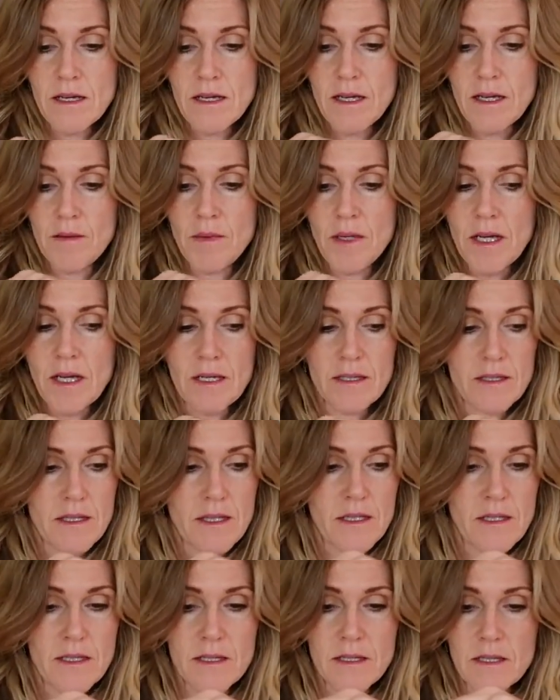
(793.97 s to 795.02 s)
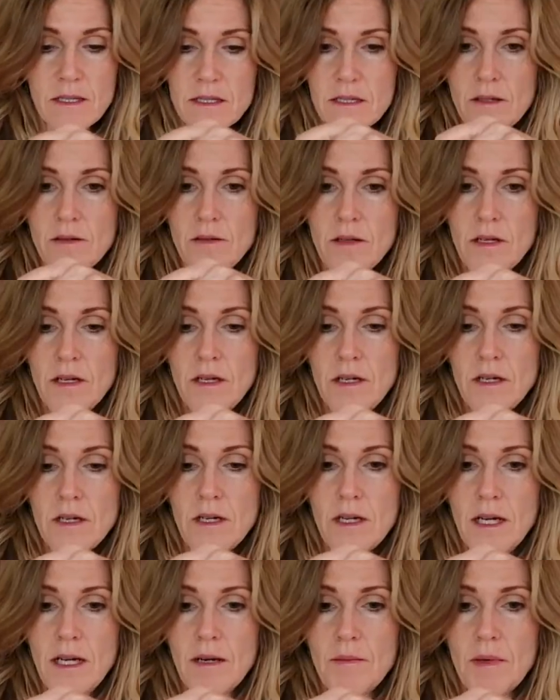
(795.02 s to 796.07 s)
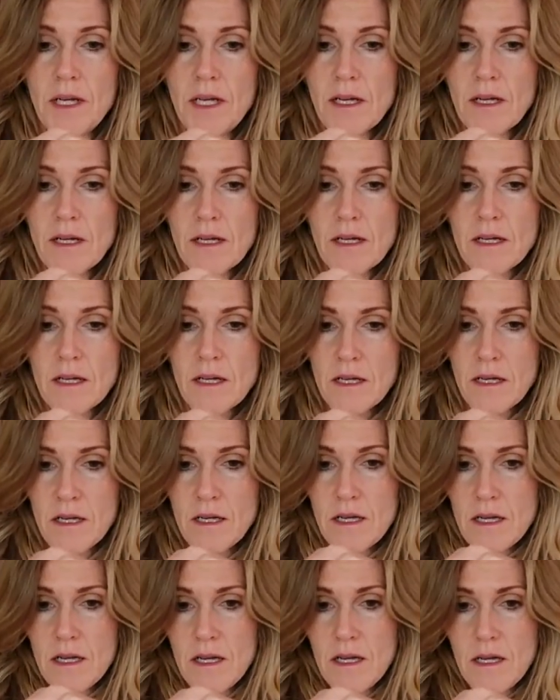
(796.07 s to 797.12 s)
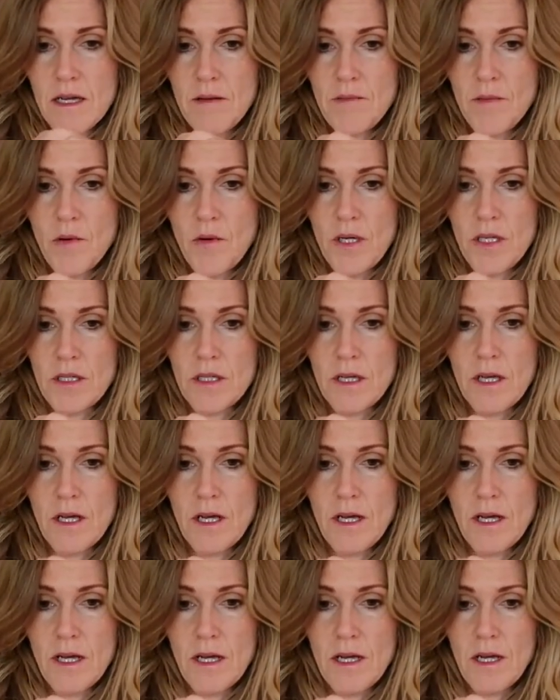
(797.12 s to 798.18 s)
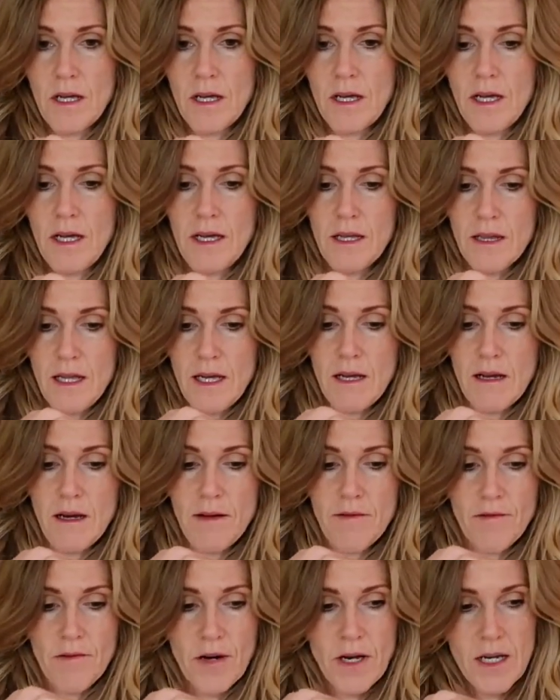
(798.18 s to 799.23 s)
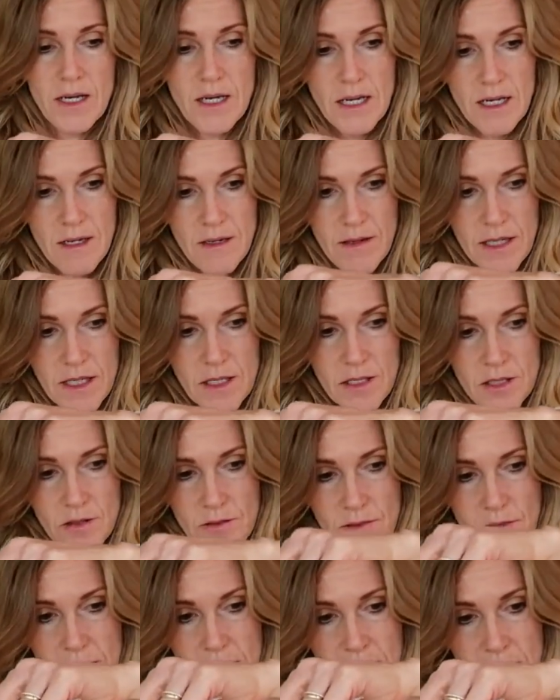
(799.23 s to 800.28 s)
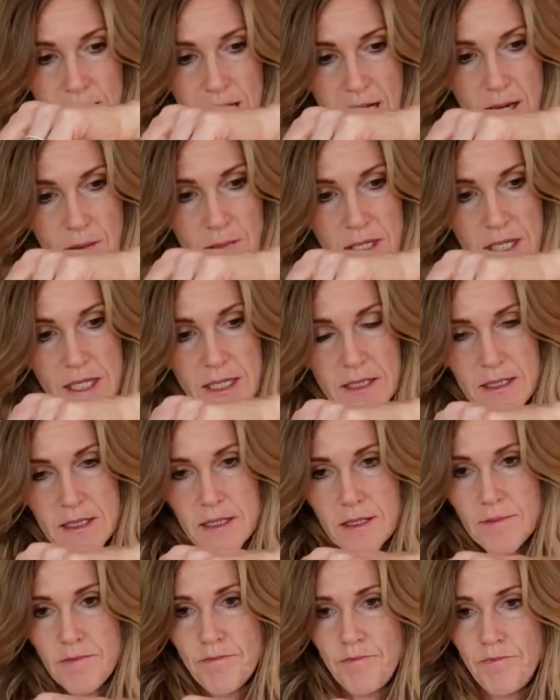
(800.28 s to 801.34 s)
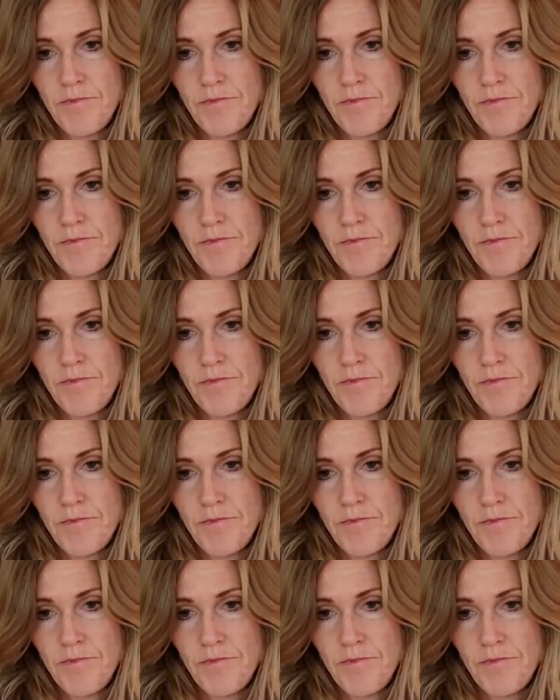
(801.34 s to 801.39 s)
And because this is so long, I'm going to cut that off right now. I don't need that piece.